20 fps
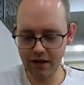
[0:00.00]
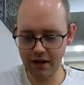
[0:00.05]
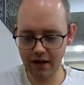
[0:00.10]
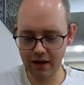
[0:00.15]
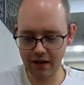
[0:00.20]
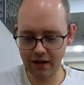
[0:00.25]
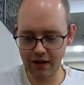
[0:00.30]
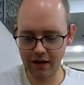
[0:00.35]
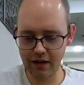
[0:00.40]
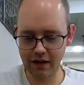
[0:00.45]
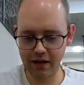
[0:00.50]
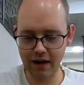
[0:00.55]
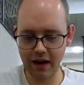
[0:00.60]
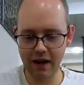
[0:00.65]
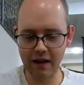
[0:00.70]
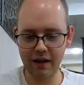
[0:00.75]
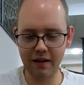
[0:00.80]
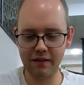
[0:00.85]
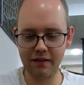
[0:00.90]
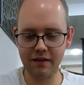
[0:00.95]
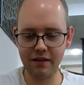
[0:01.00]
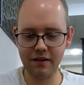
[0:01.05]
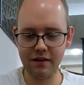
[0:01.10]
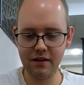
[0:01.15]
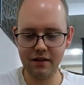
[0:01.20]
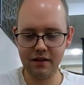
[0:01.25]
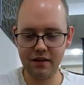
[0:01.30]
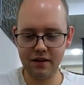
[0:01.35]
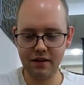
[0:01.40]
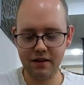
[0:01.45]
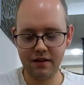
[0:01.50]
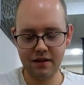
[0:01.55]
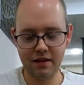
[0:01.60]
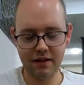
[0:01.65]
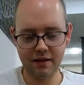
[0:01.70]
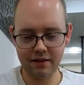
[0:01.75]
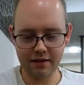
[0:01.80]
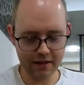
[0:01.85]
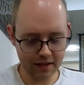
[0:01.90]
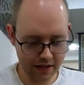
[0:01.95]
And
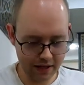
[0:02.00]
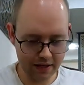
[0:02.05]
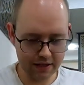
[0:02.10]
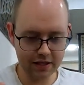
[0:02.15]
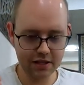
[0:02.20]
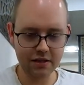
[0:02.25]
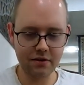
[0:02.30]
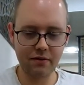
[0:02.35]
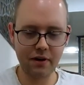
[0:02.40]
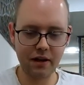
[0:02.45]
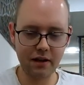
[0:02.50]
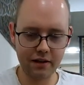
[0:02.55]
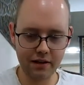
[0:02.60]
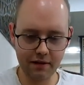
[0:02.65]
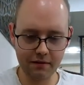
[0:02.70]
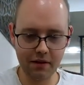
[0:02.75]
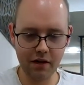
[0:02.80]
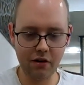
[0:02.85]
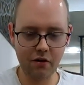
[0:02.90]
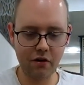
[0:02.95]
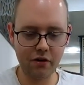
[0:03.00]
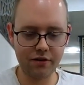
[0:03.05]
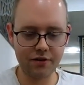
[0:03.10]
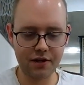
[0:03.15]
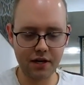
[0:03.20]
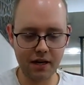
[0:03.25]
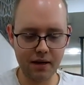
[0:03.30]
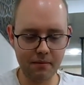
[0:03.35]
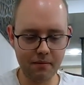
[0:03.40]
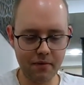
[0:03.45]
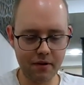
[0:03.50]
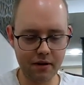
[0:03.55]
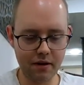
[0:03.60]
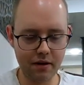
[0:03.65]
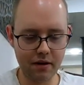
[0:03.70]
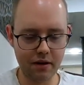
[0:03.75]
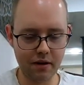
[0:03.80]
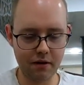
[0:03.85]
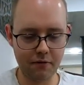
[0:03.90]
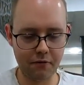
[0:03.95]
it takes relatively long time
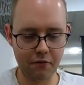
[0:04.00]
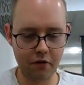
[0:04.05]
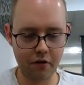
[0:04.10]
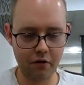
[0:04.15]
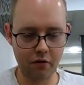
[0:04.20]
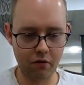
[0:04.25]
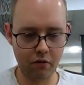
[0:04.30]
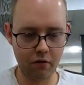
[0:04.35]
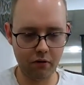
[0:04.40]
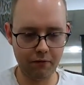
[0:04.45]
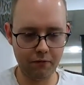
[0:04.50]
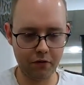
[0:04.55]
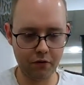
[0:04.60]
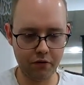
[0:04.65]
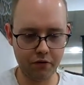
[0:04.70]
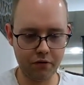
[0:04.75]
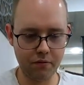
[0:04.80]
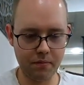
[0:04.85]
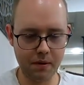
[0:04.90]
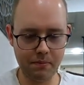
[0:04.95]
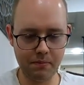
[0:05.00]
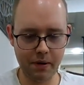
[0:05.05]
for the whole food to be